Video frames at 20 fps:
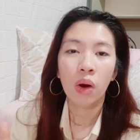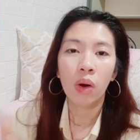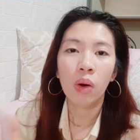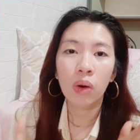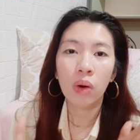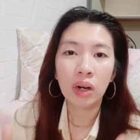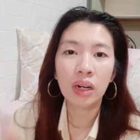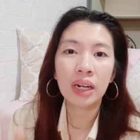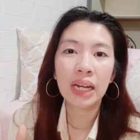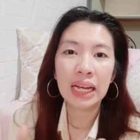
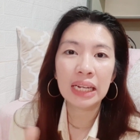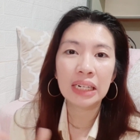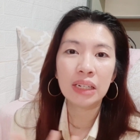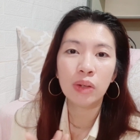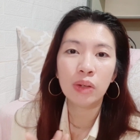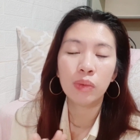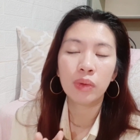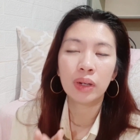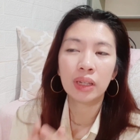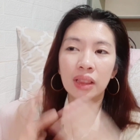or
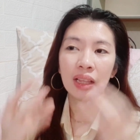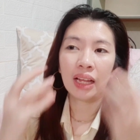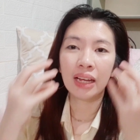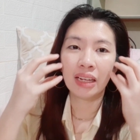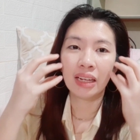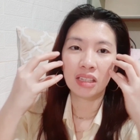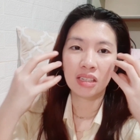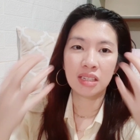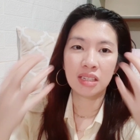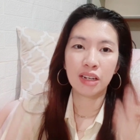any wet
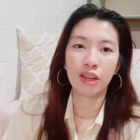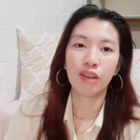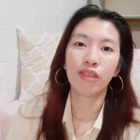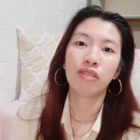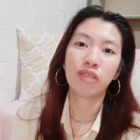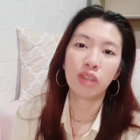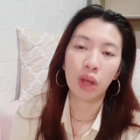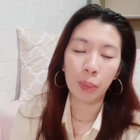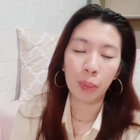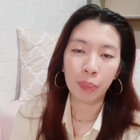like it's
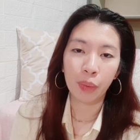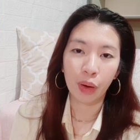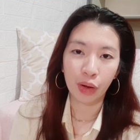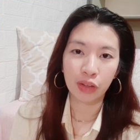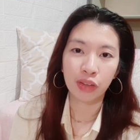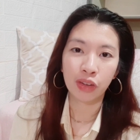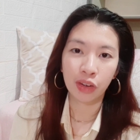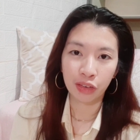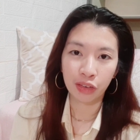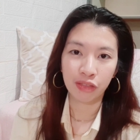lift up
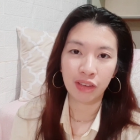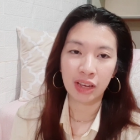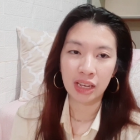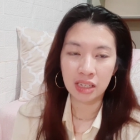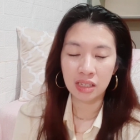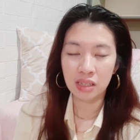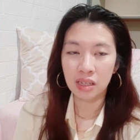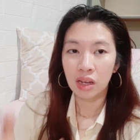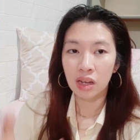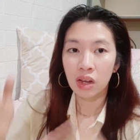on your
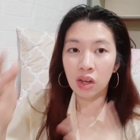face.